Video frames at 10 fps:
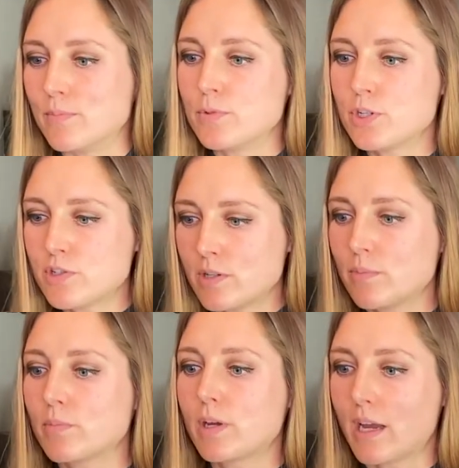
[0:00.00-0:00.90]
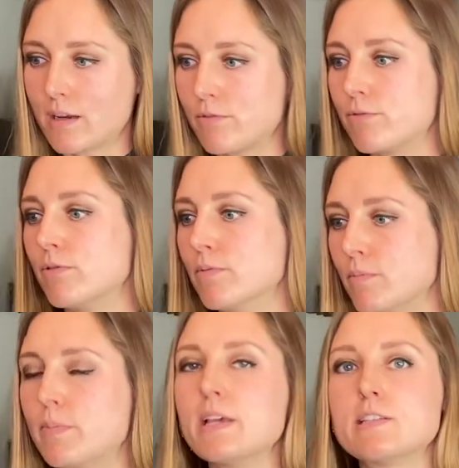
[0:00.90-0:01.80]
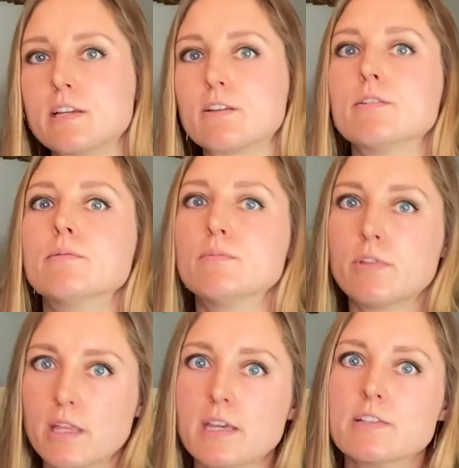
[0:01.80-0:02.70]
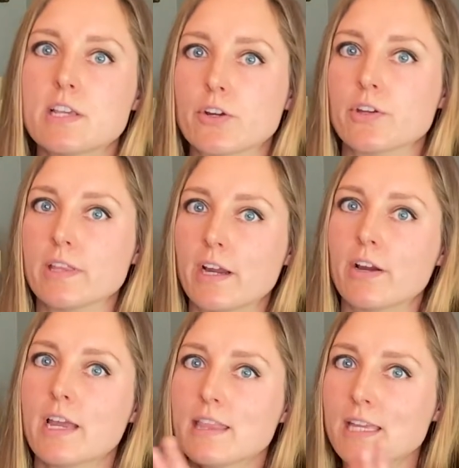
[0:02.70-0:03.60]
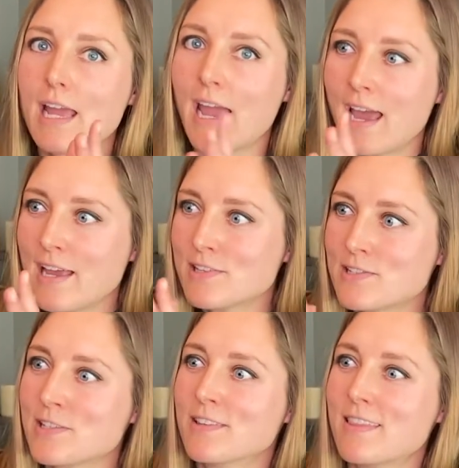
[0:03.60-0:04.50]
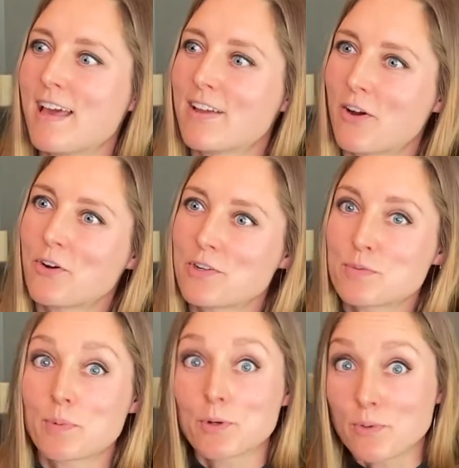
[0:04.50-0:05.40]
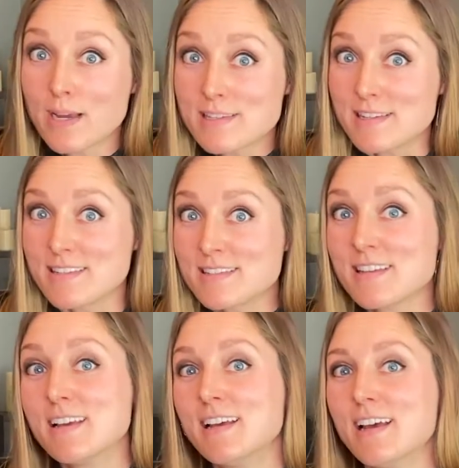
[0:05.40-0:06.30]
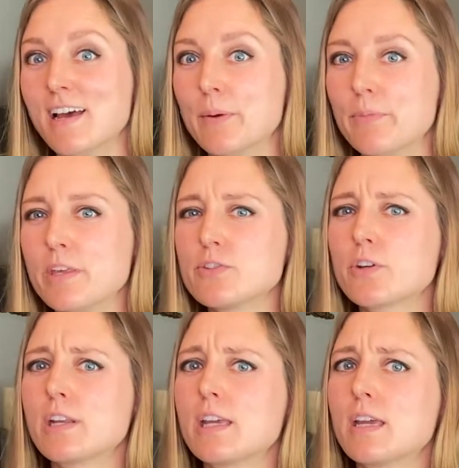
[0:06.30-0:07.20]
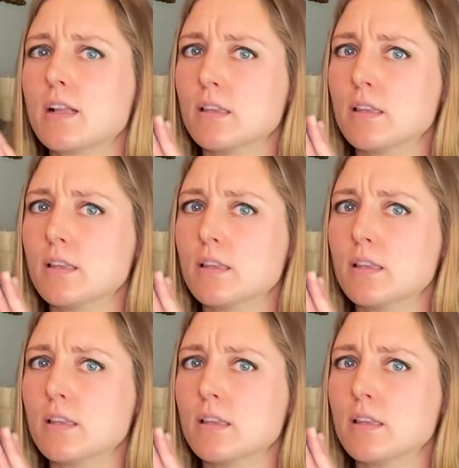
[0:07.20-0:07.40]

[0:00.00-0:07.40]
just some kind of basic things here and there. And then as that artist progresses, things are gonna get a